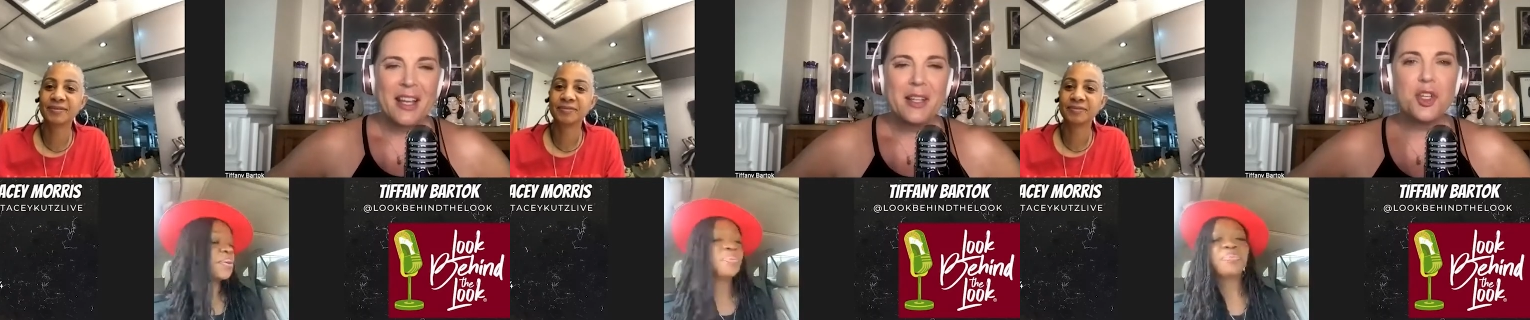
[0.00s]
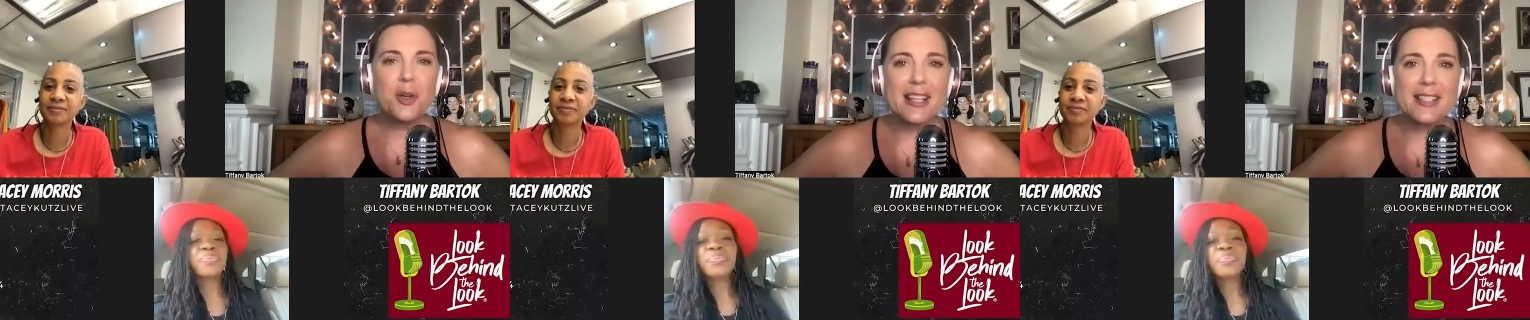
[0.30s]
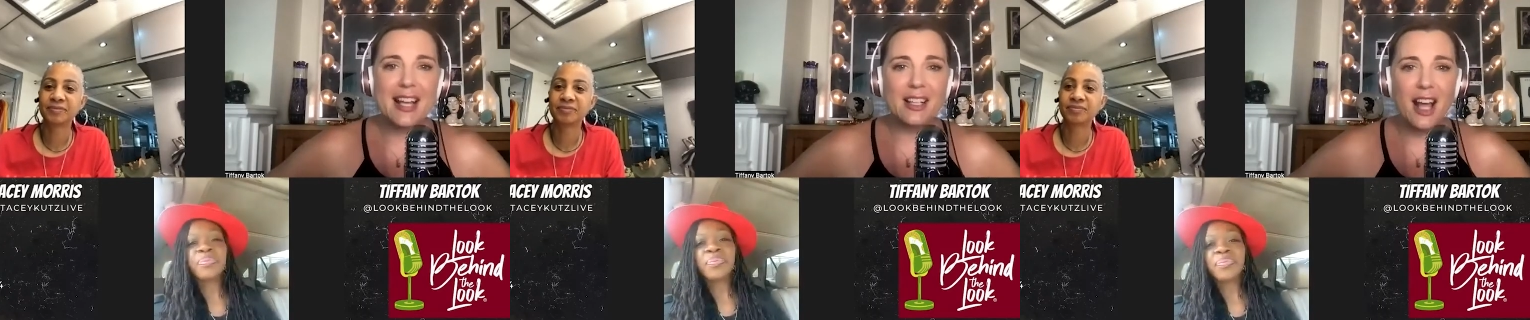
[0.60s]
Speaker 1: you guys
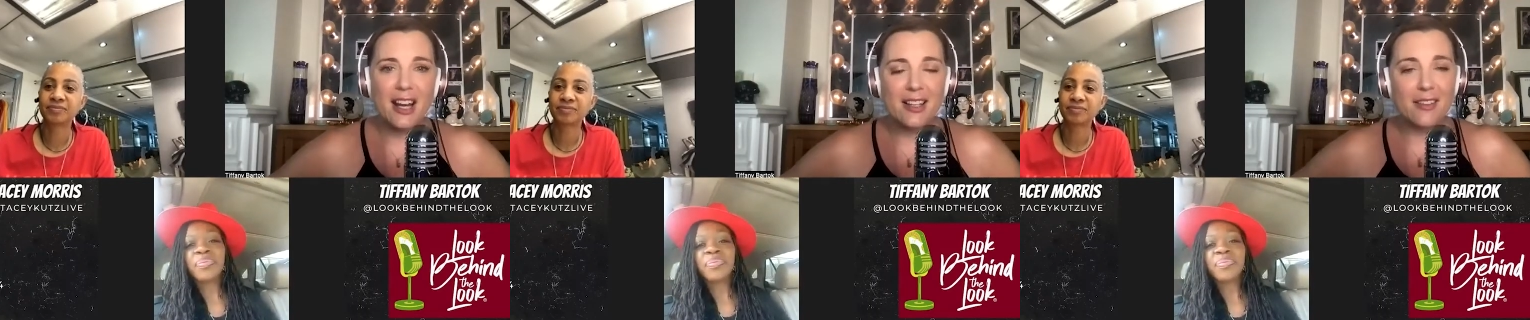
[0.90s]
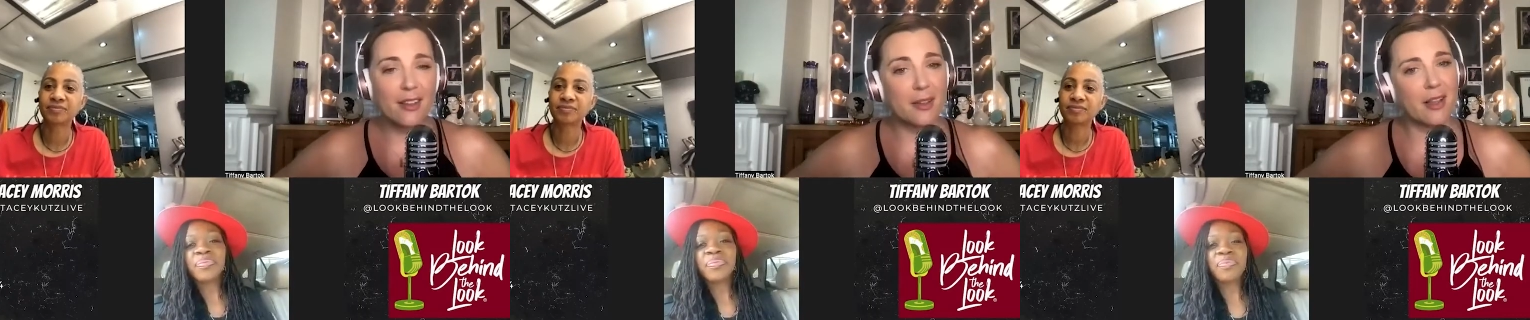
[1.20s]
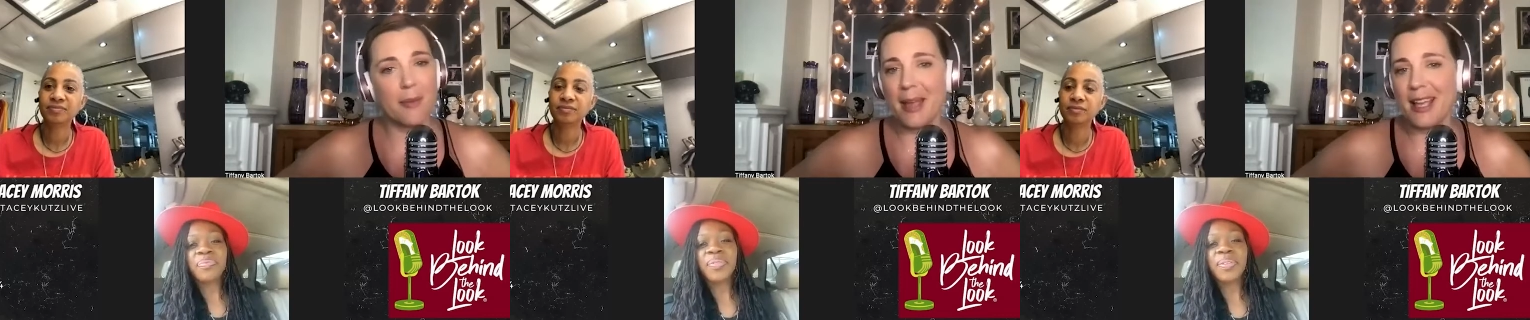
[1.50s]
had a lot of uh,
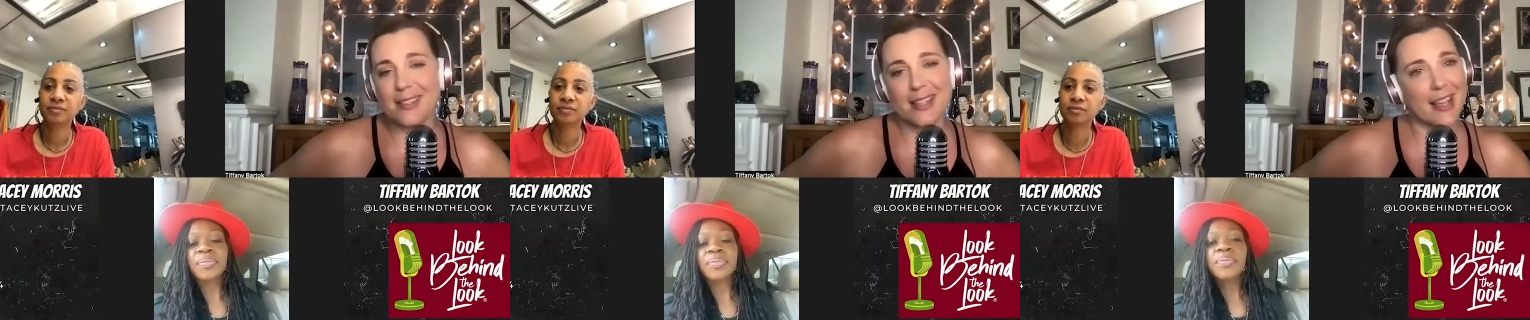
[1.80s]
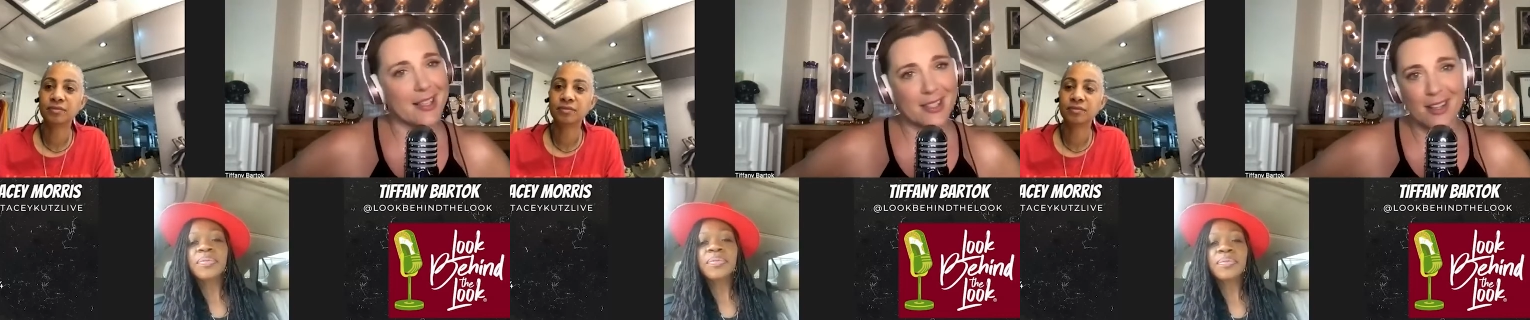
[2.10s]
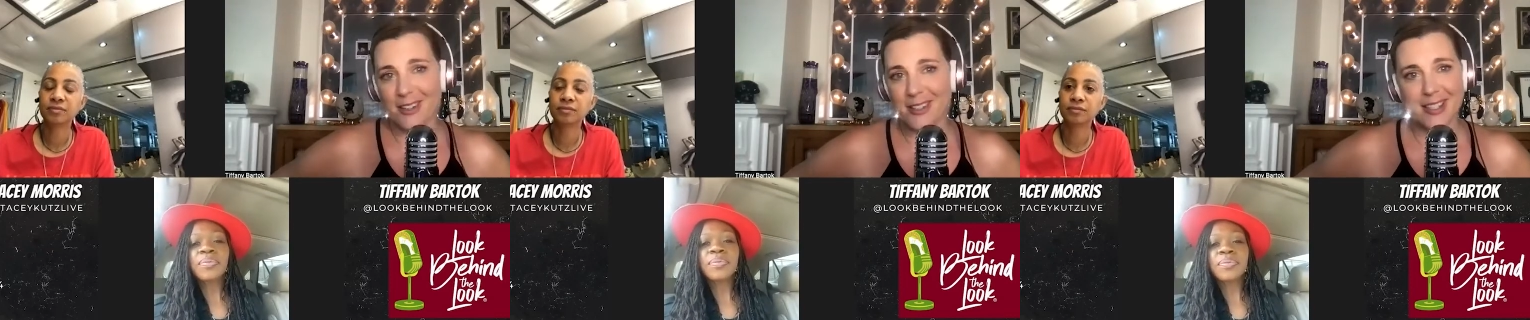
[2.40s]
amazing guest
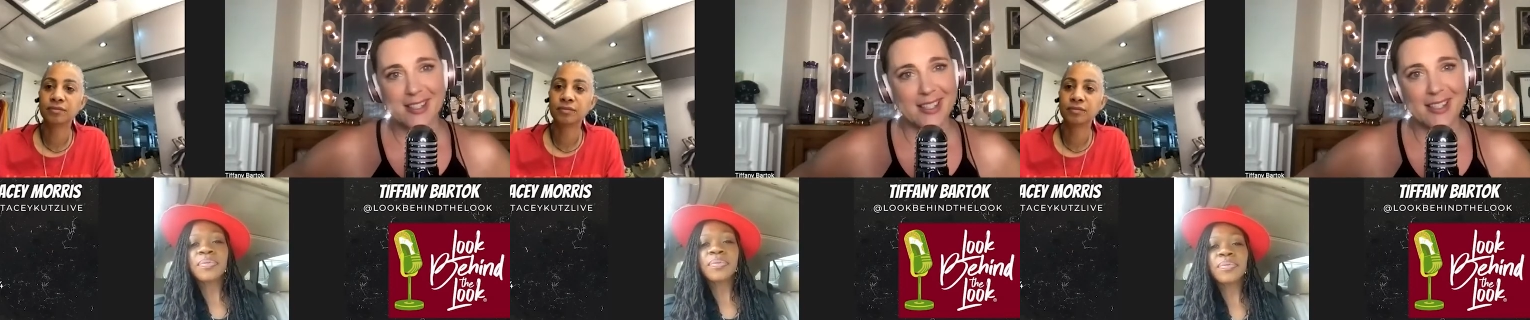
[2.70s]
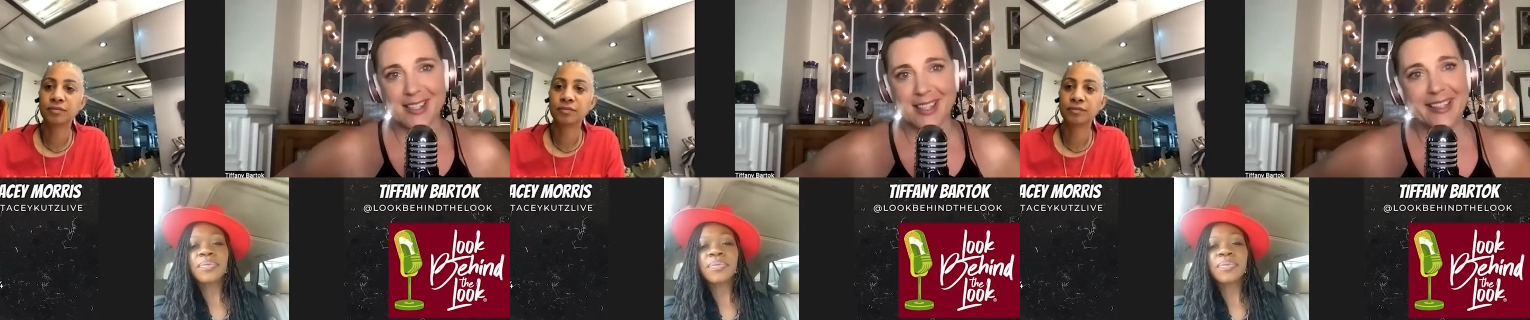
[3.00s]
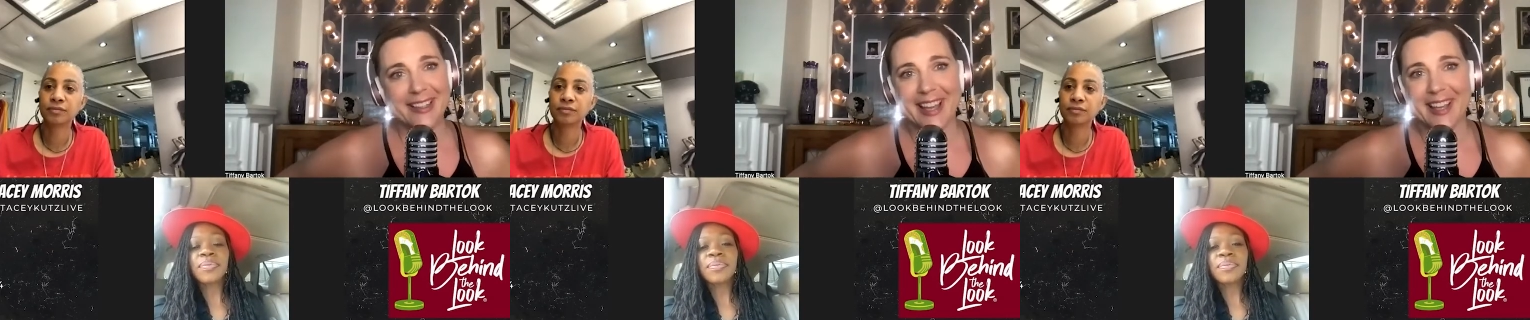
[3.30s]
stars this season.
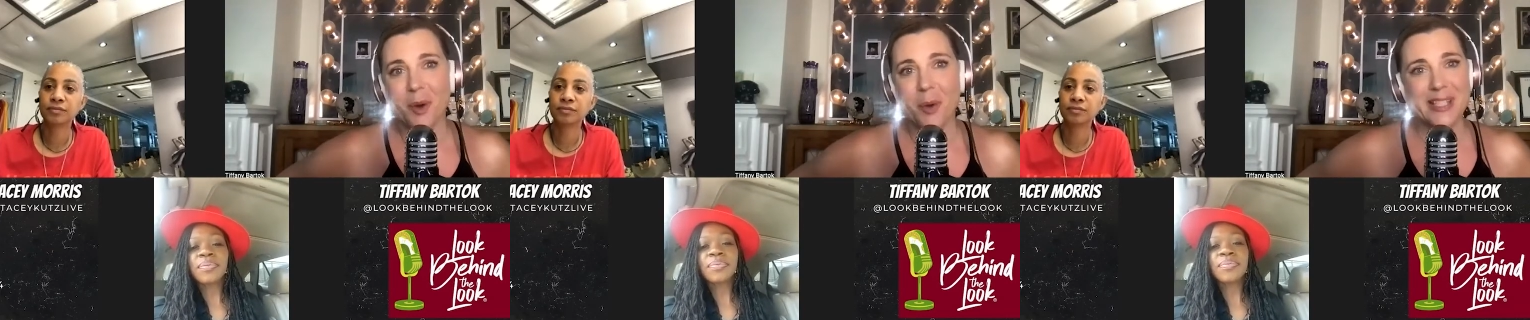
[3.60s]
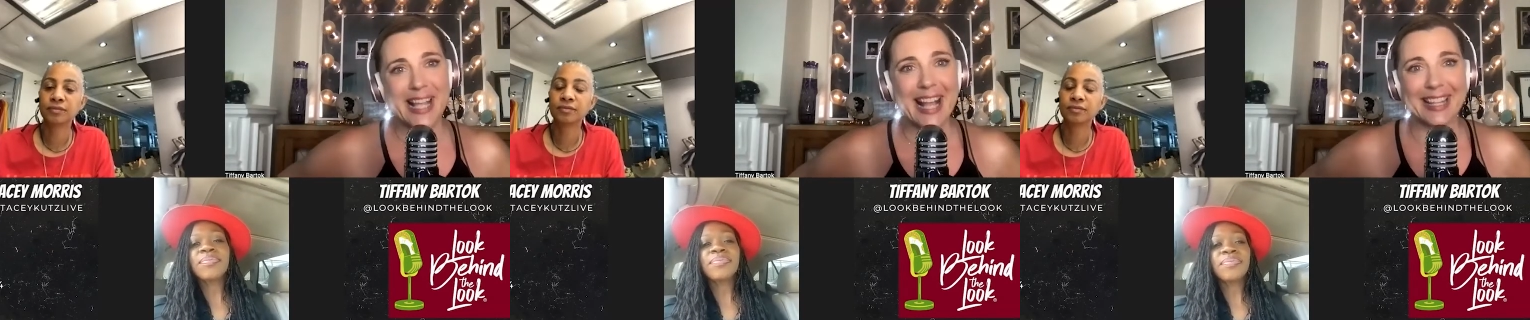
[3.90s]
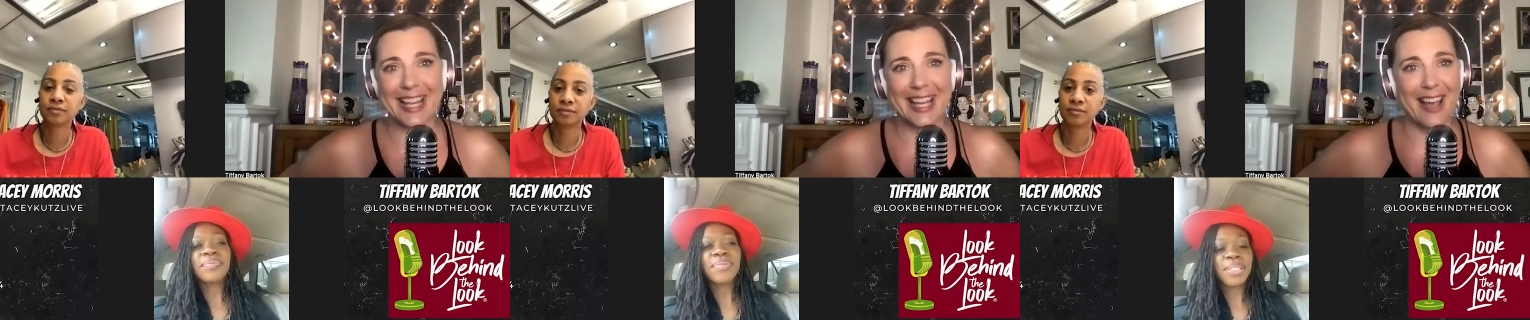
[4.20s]
Like what was that
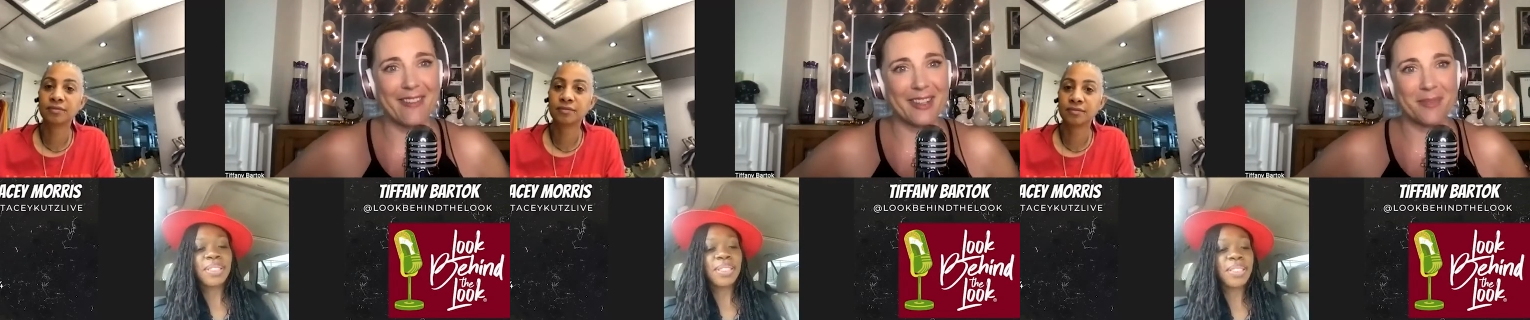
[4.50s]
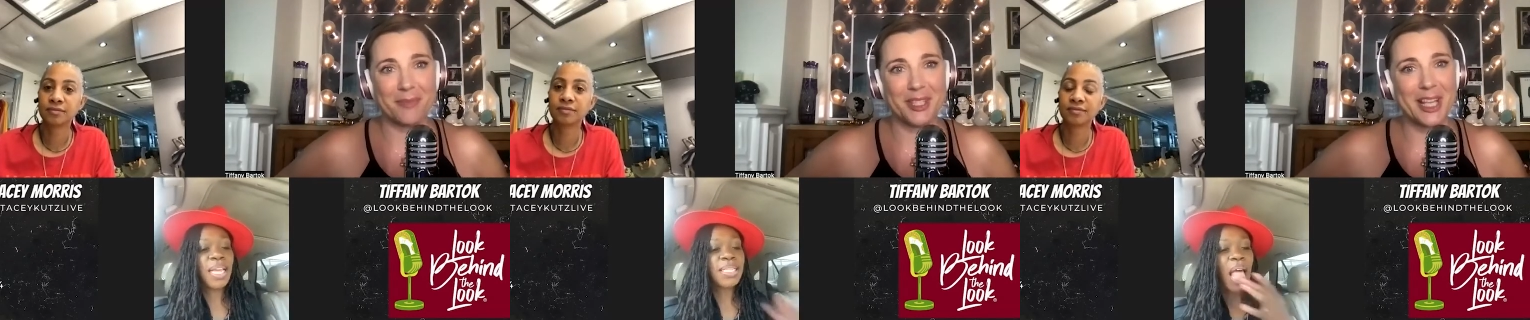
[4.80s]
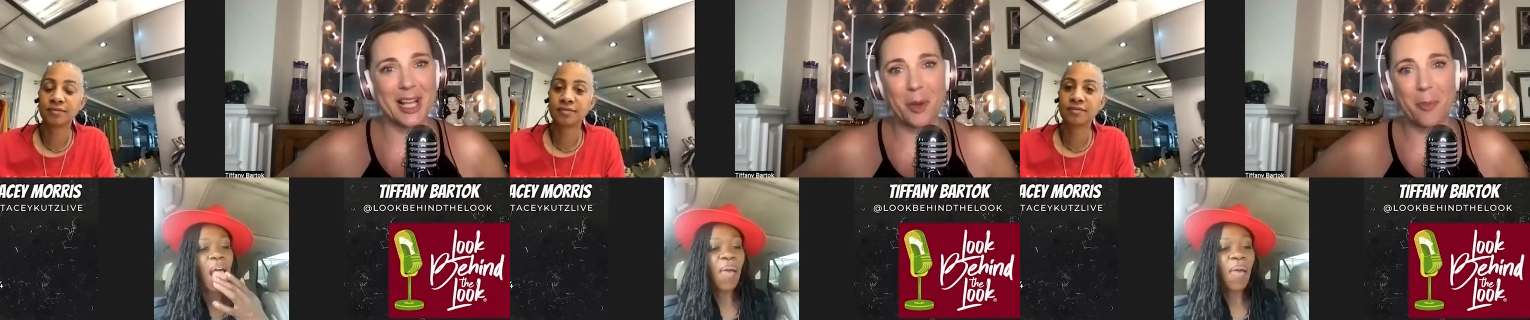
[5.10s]
like having yes. Michelle